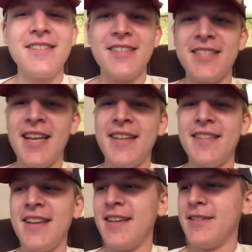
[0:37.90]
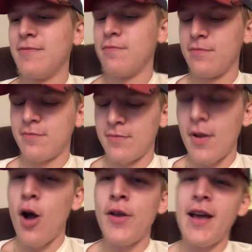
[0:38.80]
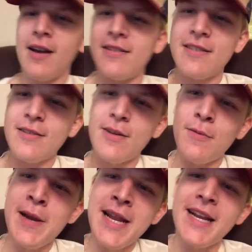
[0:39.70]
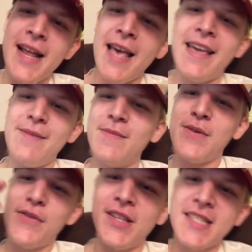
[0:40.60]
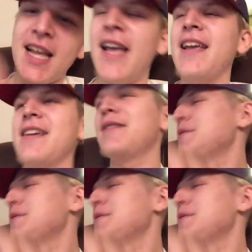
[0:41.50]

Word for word: The Stang thing. Oh yeah, we need a name for the Stang.